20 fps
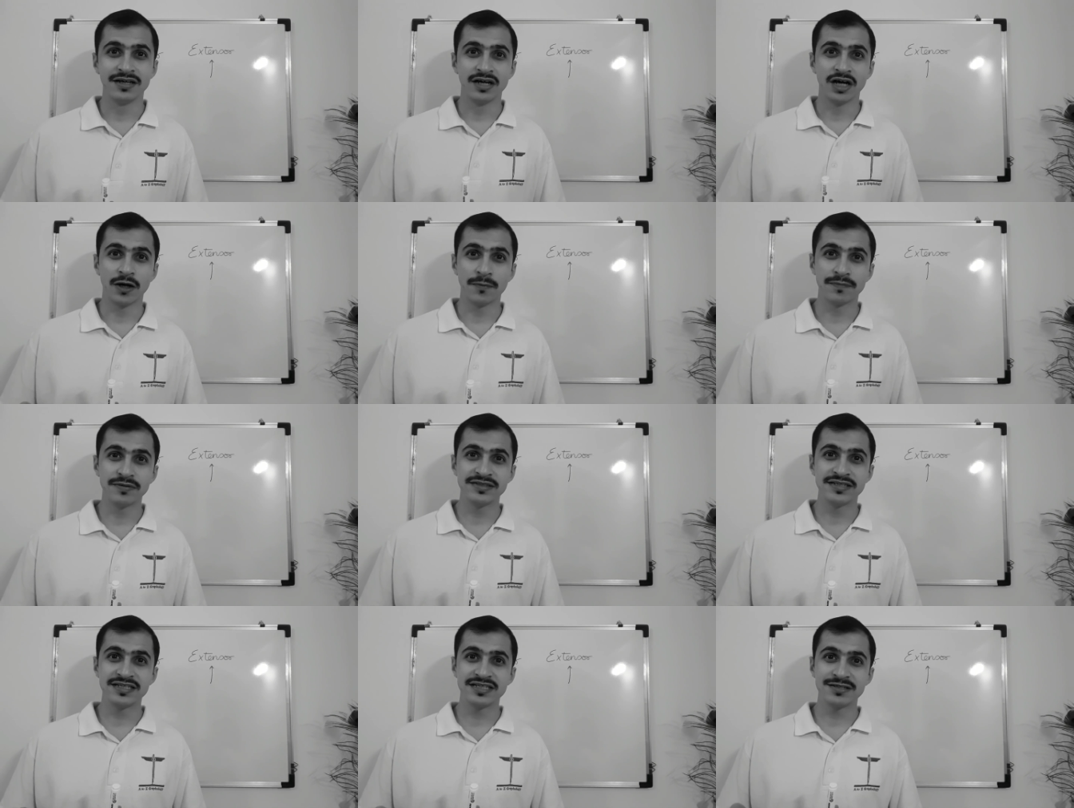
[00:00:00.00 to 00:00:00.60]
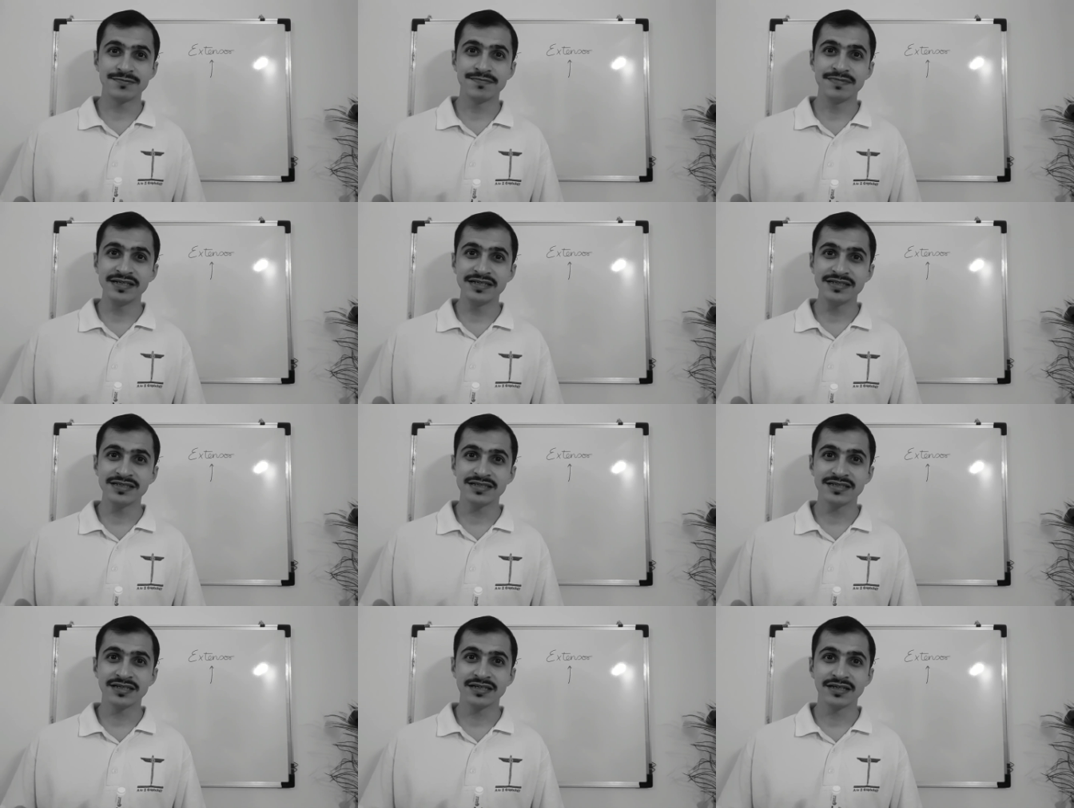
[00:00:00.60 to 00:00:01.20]
Opposites
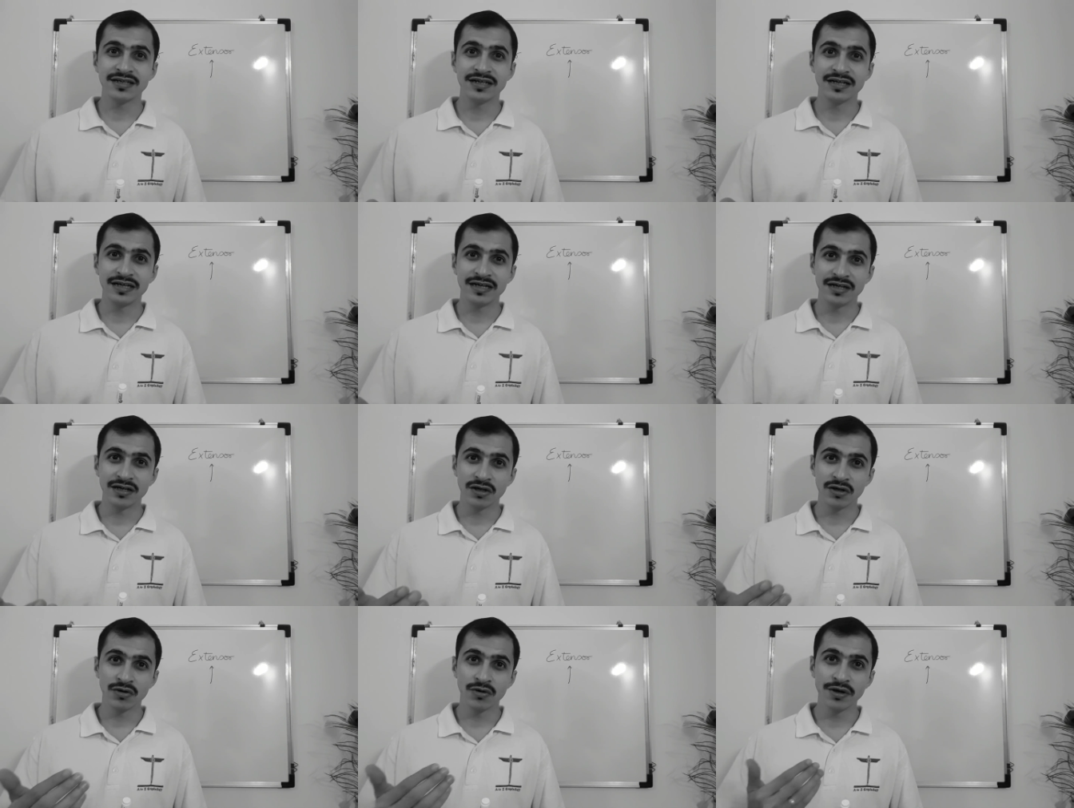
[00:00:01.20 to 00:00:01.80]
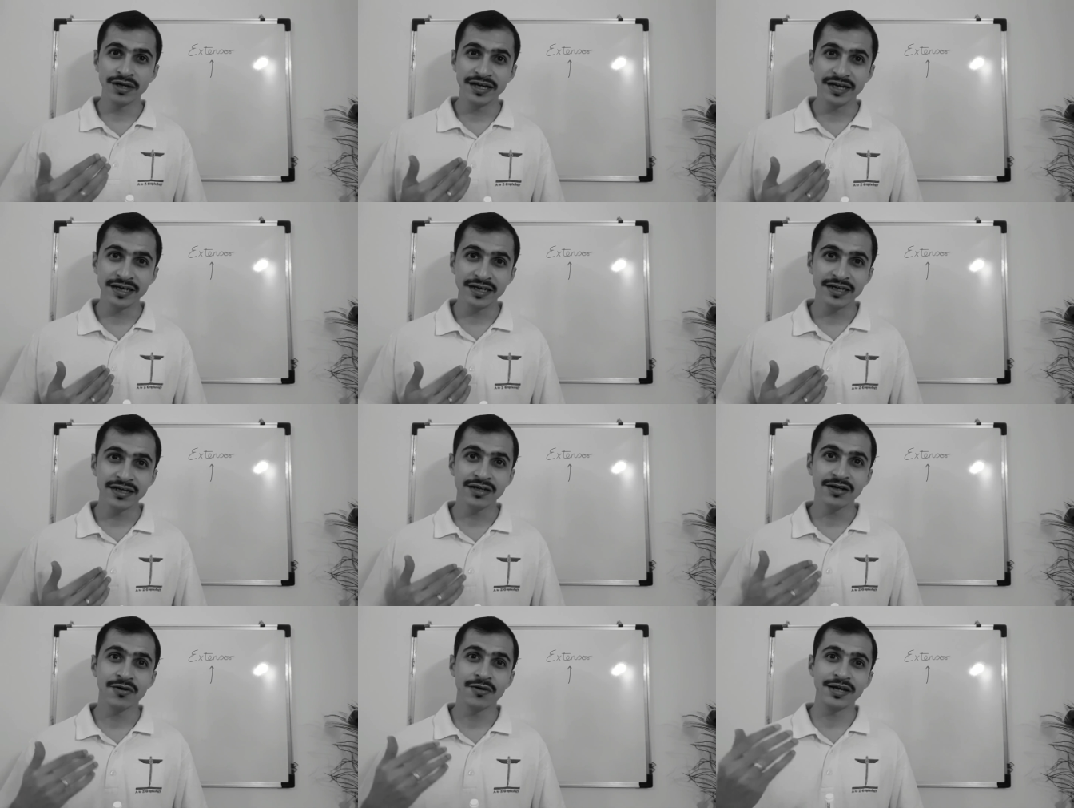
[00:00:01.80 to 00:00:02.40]
means going
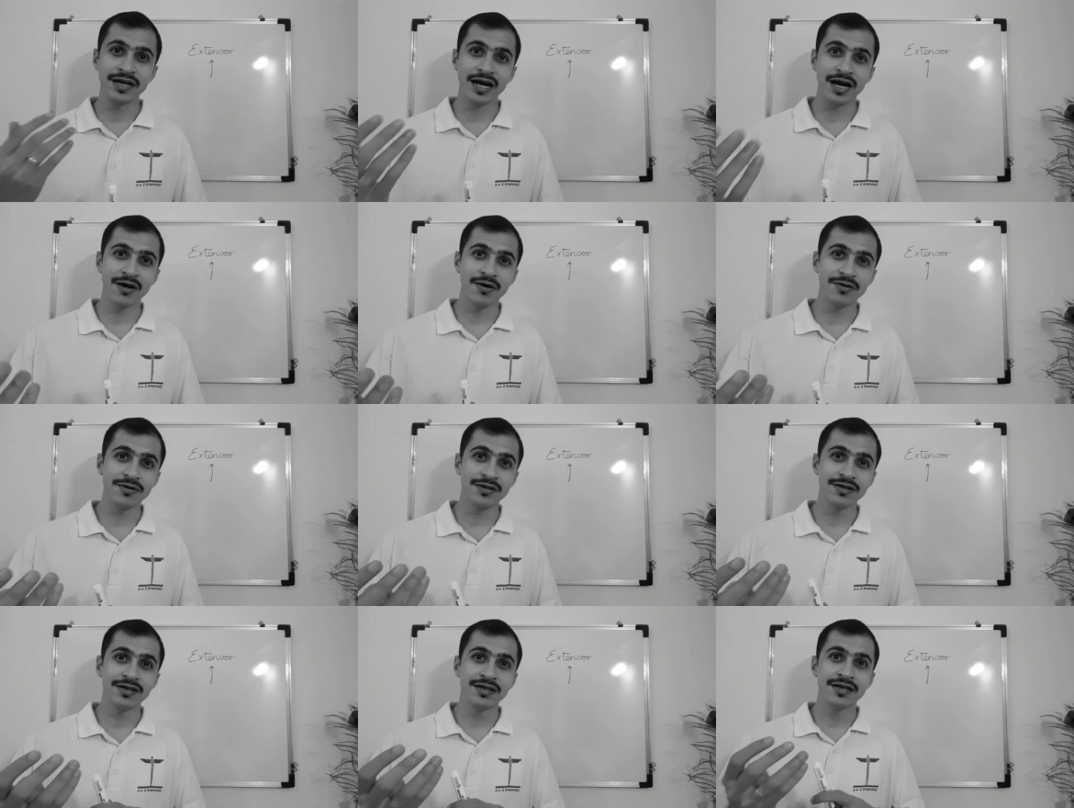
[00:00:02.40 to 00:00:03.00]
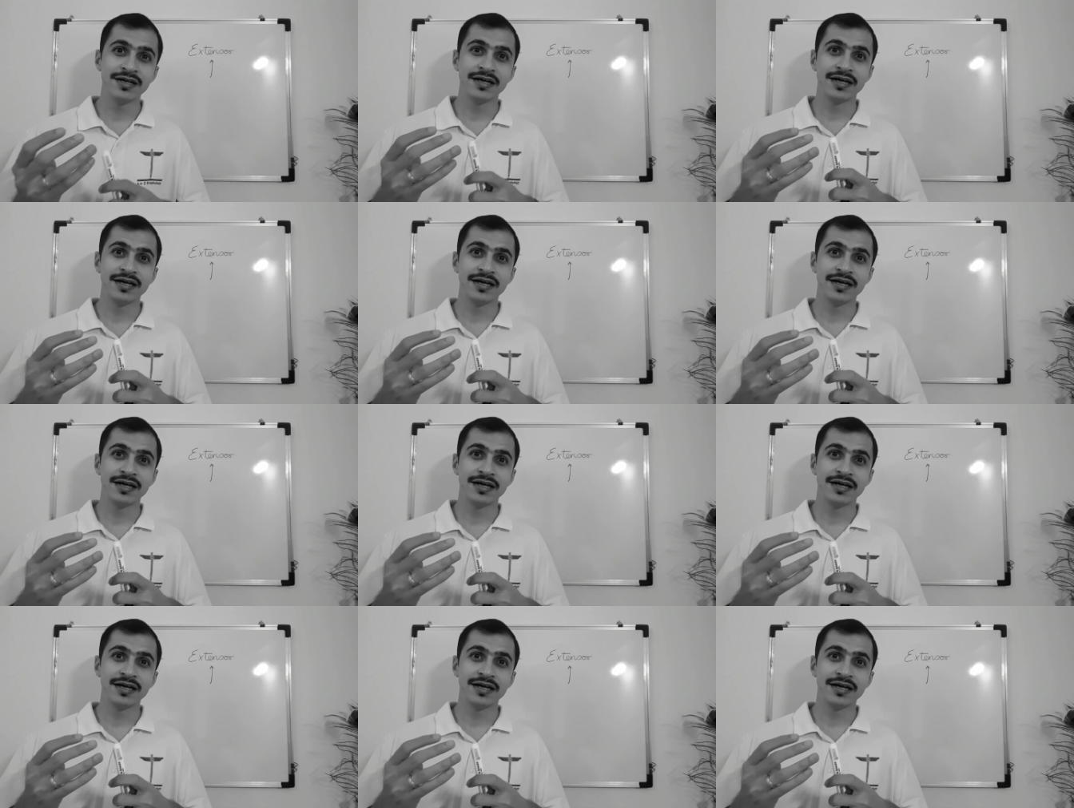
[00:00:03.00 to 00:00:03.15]
in, going out,